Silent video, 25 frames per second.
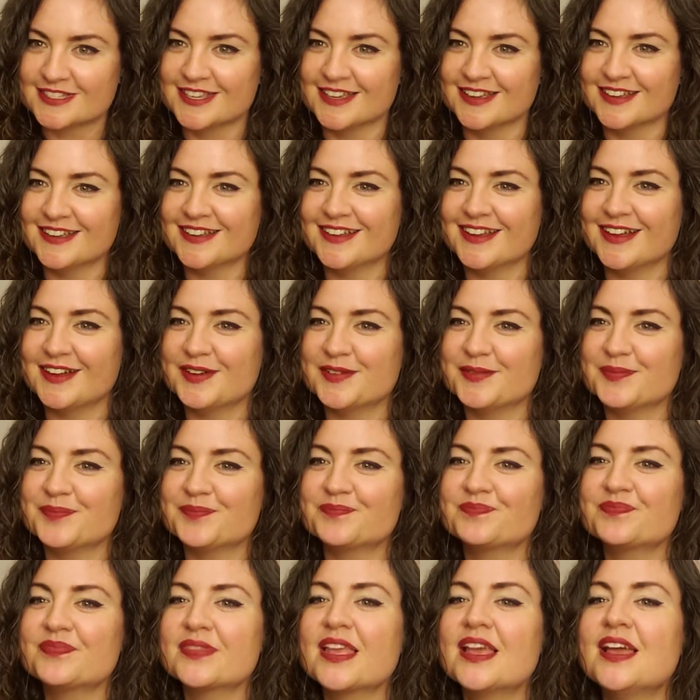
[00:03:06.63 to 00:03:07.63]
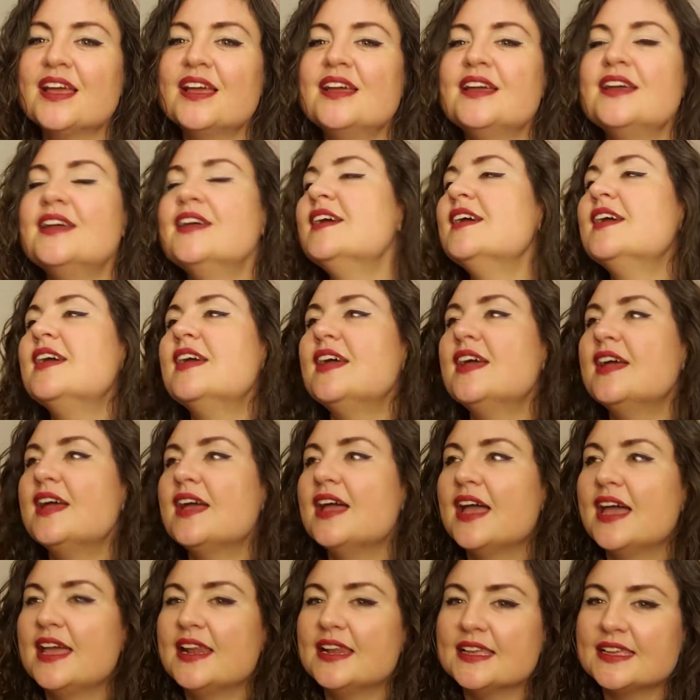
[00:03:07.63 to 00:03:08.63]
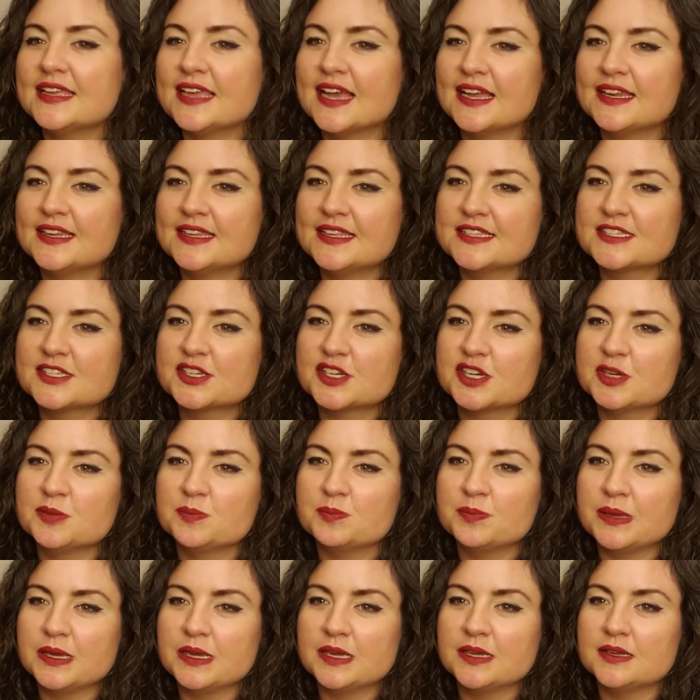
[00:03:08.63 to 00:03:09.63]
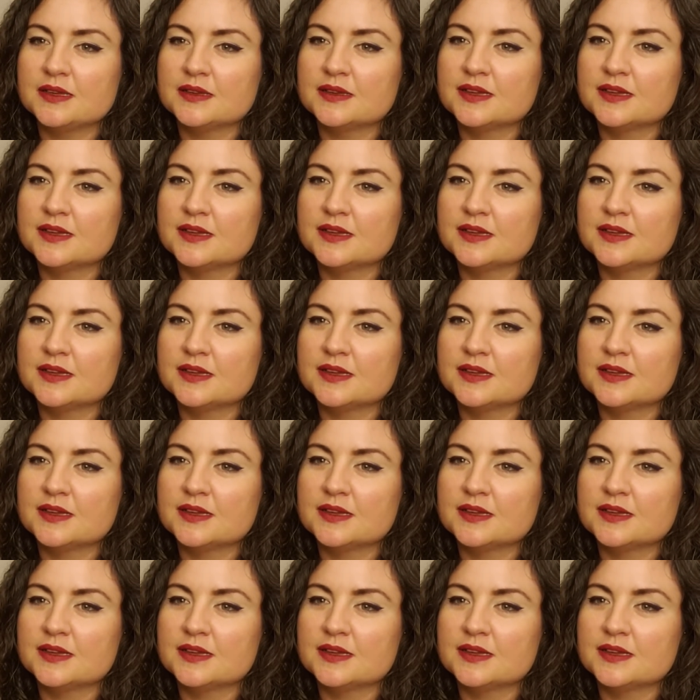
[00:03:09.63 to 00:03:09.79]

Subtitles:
And again, these could be,